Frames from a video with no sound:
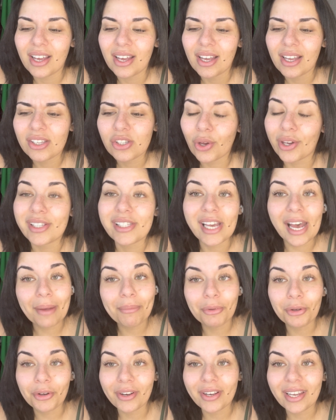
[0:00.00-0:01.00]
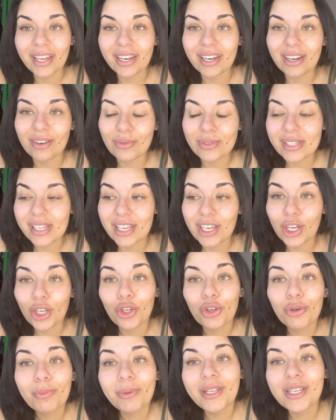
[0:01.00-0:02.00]
So I tapped her again and I was like, can
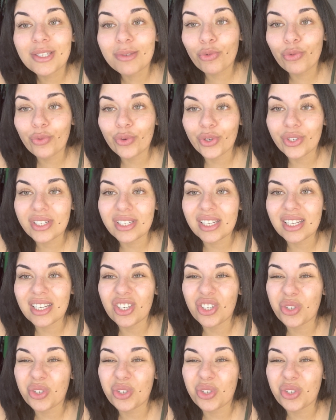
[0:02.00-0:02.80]
you please move your seat?